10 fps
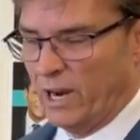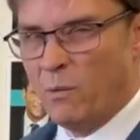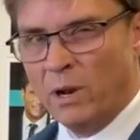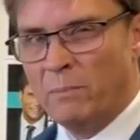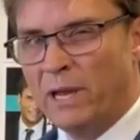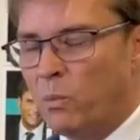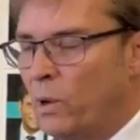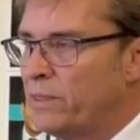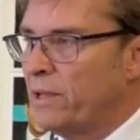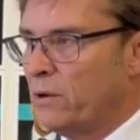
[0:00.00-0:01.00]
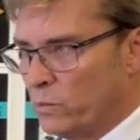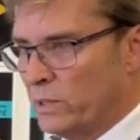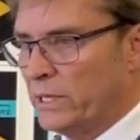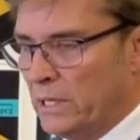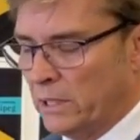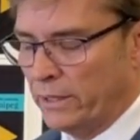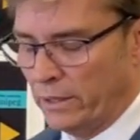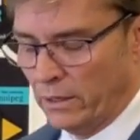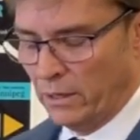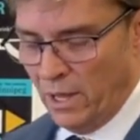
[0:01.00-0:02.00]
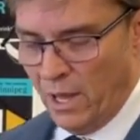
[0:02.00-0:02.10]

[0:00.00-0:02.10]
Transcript: And I want to make one thing really clear.